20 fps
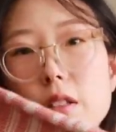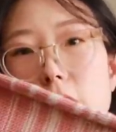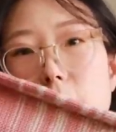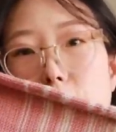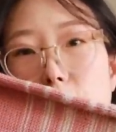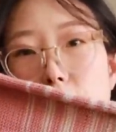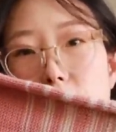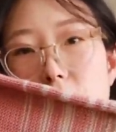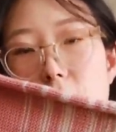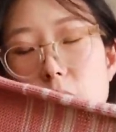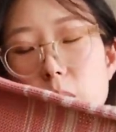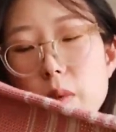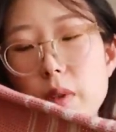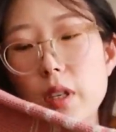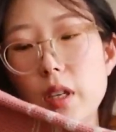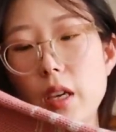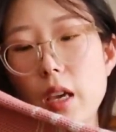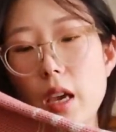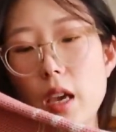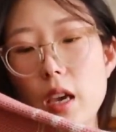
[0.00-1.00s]
is supposed to
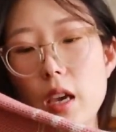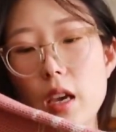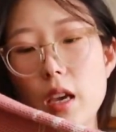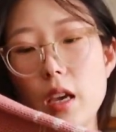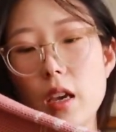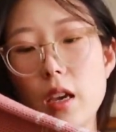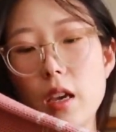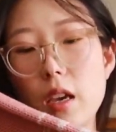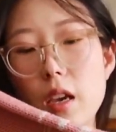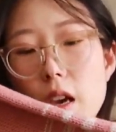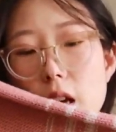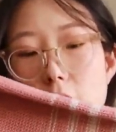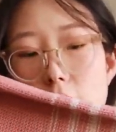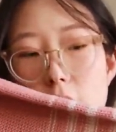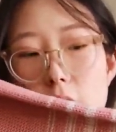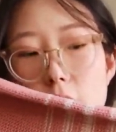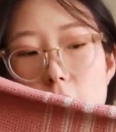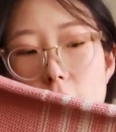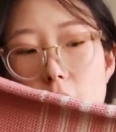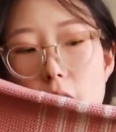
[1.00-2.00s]
be a
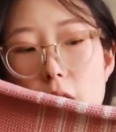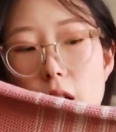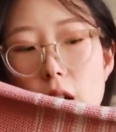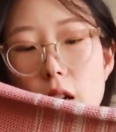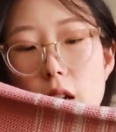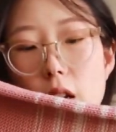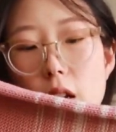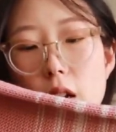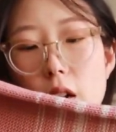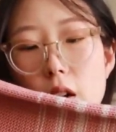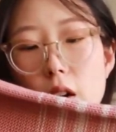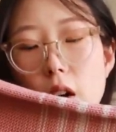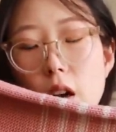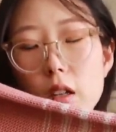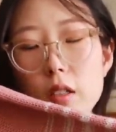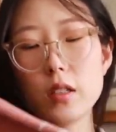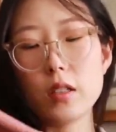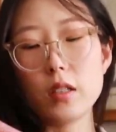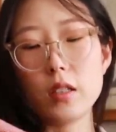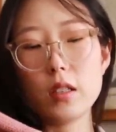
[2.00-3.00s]

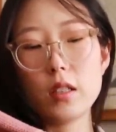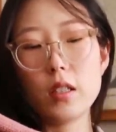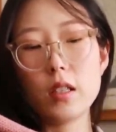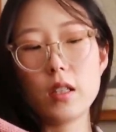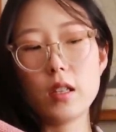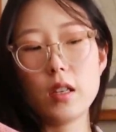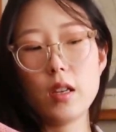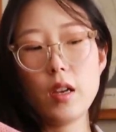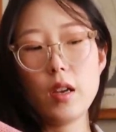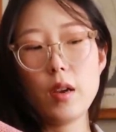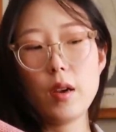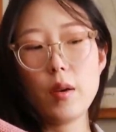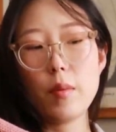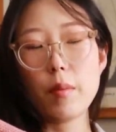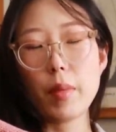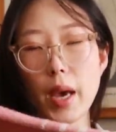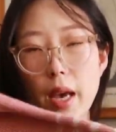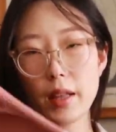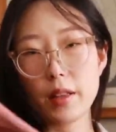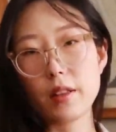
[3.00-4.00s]
cotton
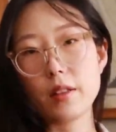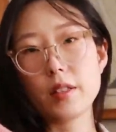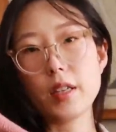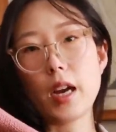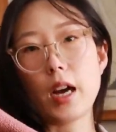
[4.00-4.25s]
bath